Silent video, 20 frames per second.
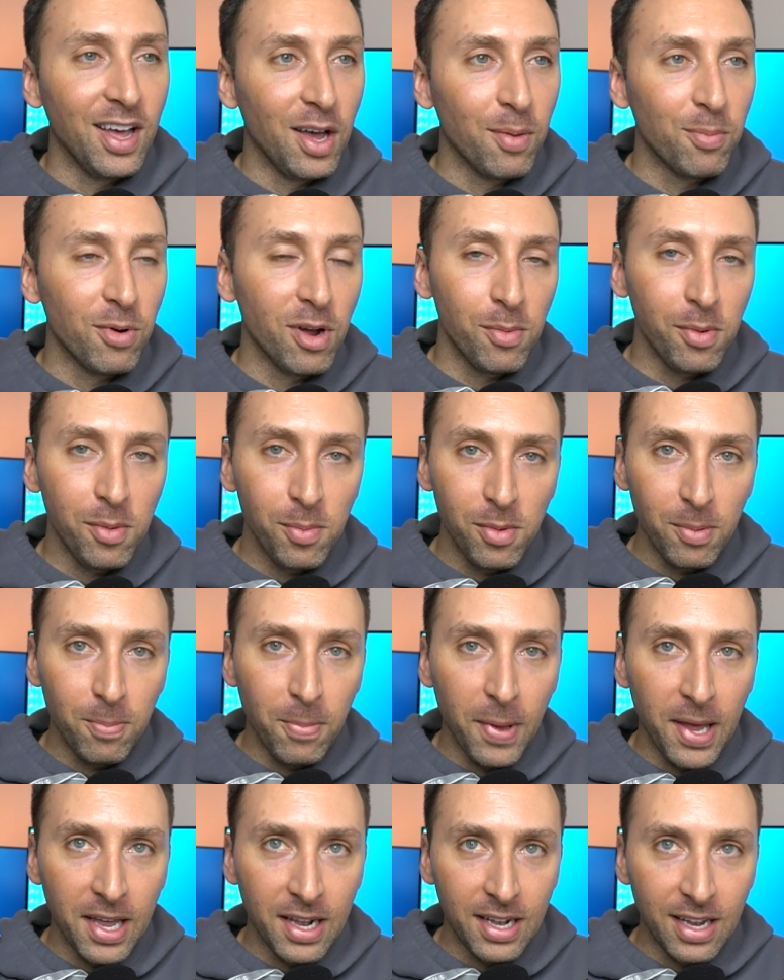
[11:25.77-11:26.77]
Uh, I'll probably be
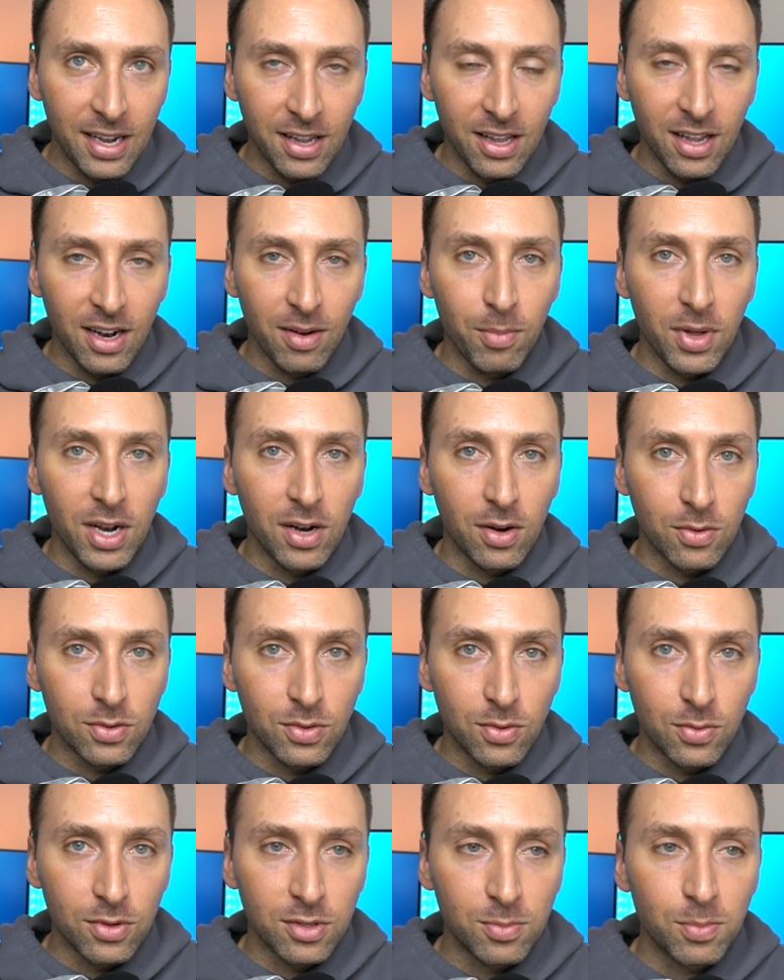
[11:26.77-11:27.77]
banned at a lot of medical
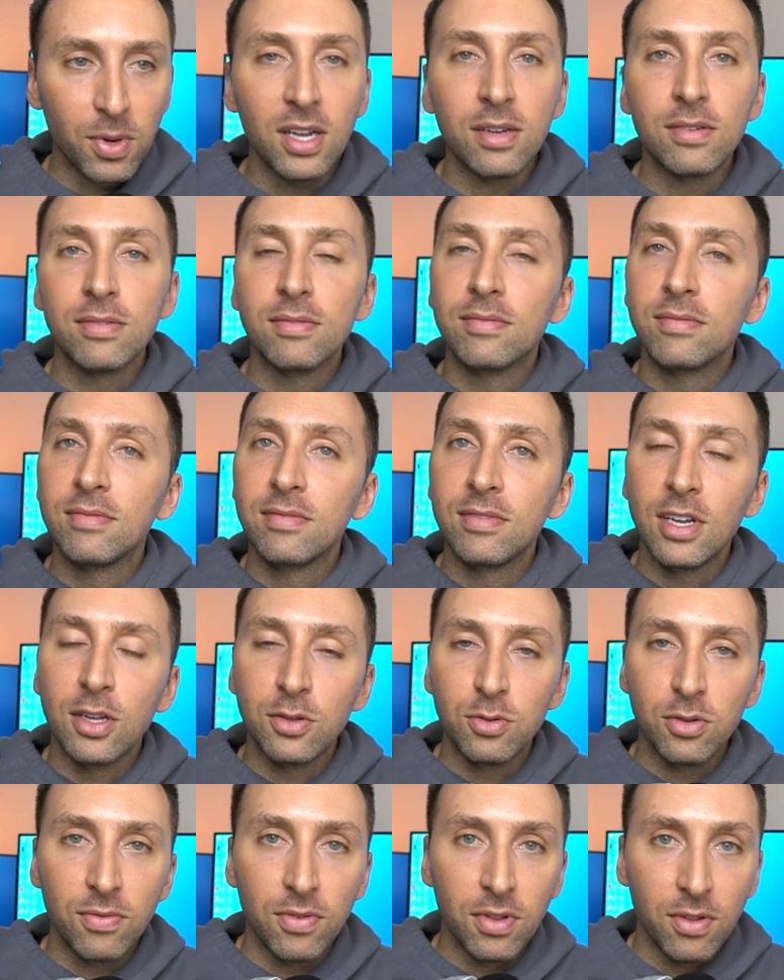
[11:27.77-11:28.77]
schools, but
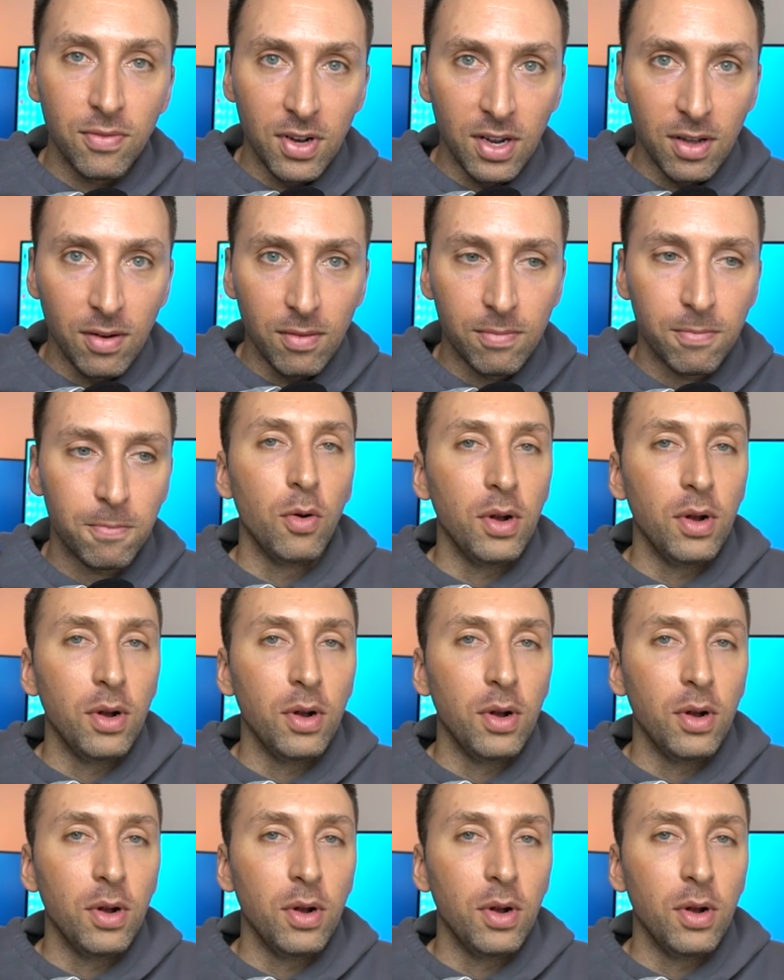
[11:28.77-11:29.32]
I'll do it for the video.